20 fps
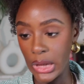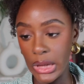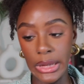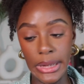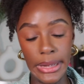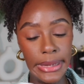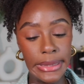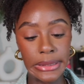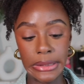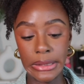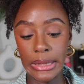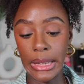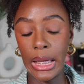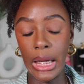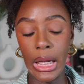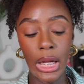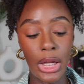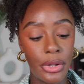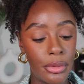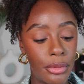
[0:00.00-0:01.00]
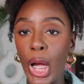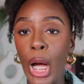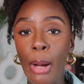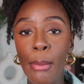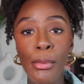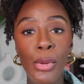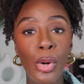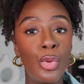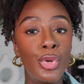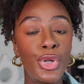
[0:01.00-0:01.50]
It's like a
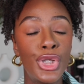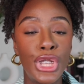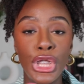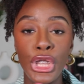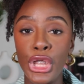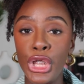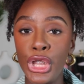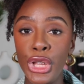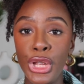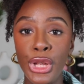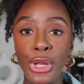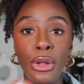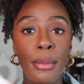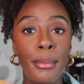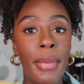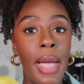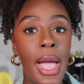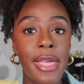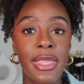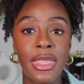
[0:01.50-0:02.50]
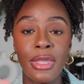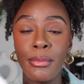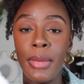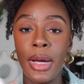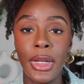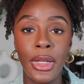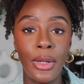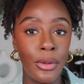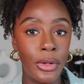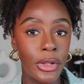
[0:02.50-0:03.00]
bougie Bath and
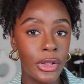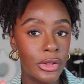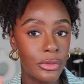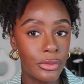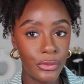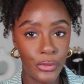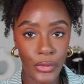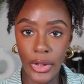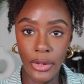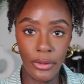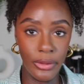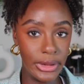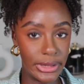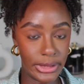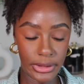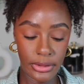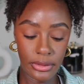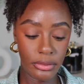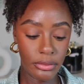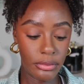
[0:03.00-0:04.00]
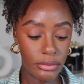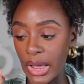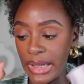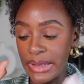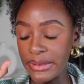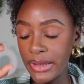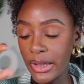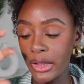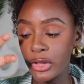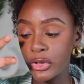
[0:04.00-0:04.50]
Body Works fragrance.
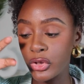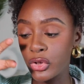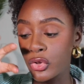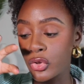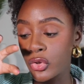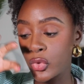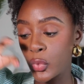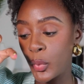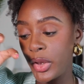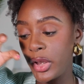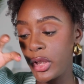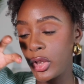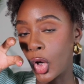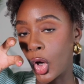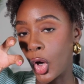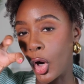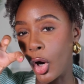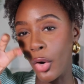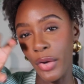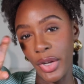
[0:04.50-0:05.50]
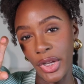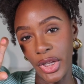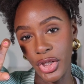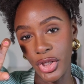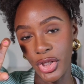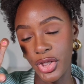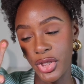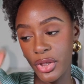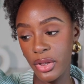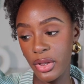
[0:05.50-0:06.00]
It's like a sweet
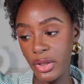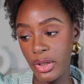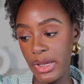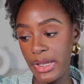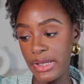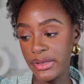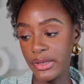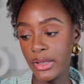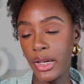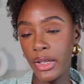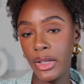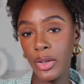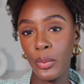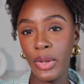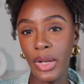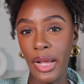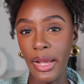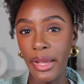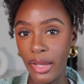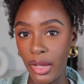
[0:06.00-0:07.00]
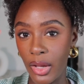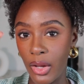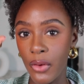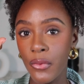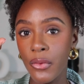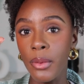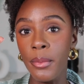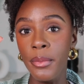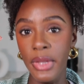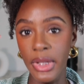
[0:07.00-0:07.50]
orange. It's kind of what I get
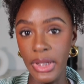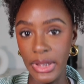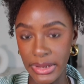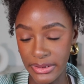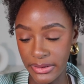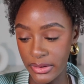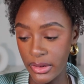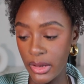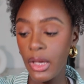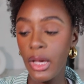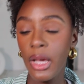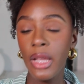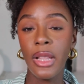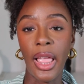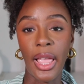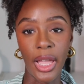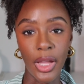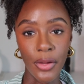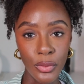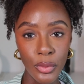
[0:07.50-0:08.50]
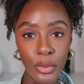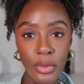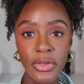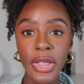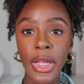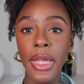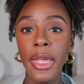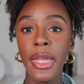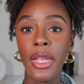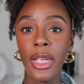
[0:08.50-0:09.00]
from this. Like if you
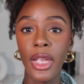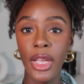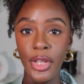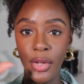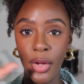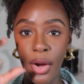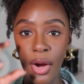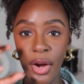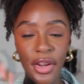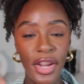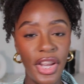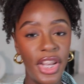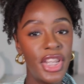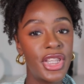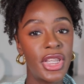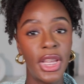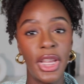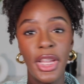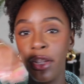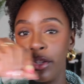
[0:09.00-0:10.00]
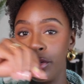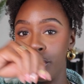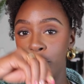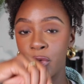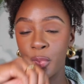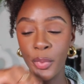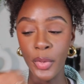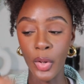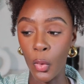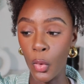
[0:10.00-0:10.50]
take an orange and you
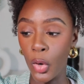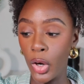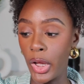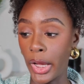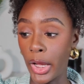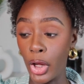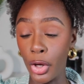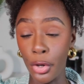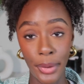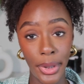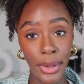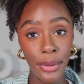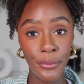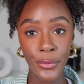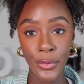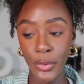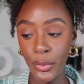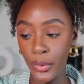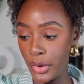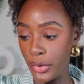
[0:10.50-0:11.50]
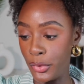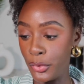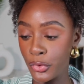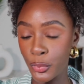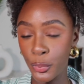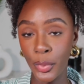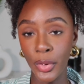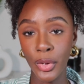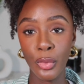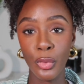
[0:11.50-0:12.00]
or like a grapefruit and you
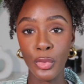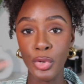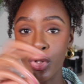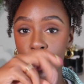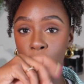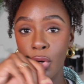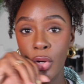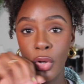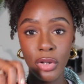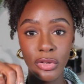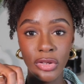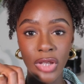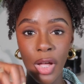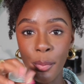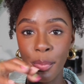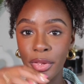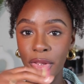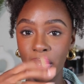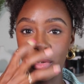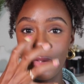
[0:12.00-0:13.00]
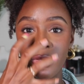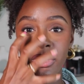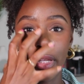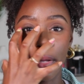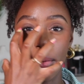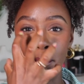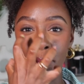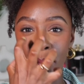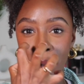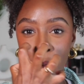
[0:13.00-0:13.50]
sprinkle sugar on top of it, you take
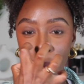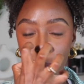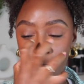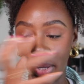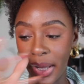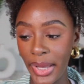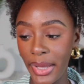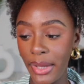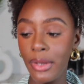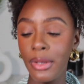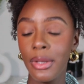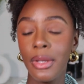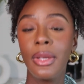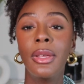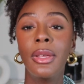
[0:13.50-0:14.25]
a big bite.